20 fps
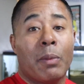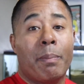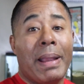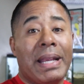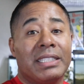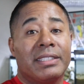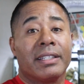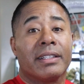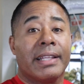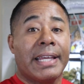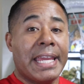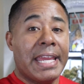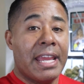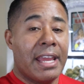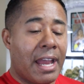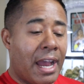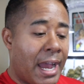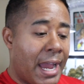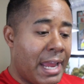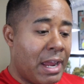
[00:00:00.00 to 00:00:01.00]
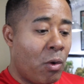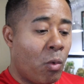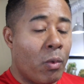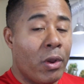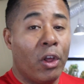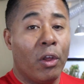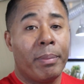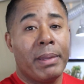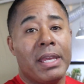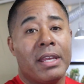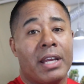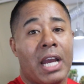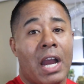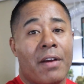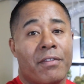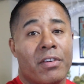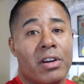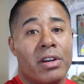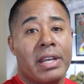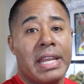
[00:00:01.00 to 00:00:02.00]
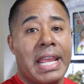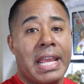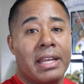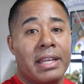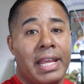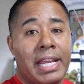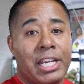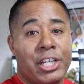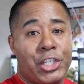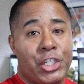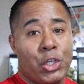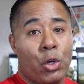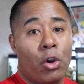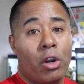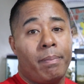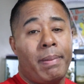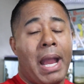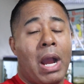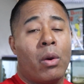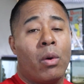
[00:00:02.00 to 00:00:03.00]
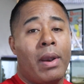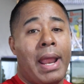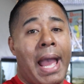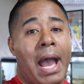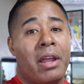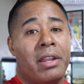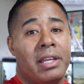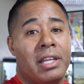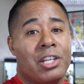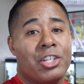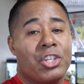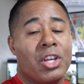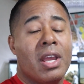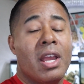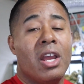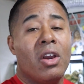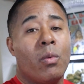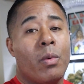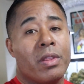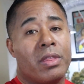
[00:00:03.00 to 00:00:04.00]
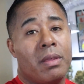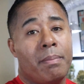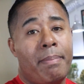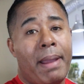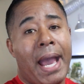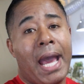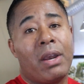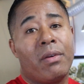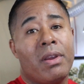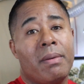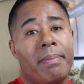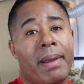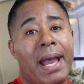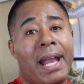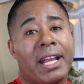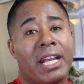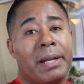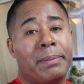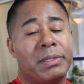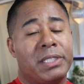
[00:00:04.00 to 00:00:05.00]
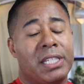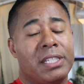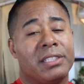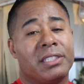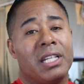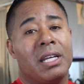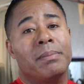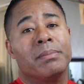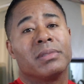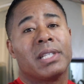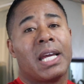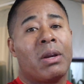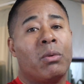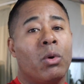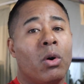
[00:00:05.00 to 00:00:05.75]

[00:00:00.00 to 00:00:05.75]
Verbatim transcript: So basically, I will be covered in a short power outage with the battery backup systems. I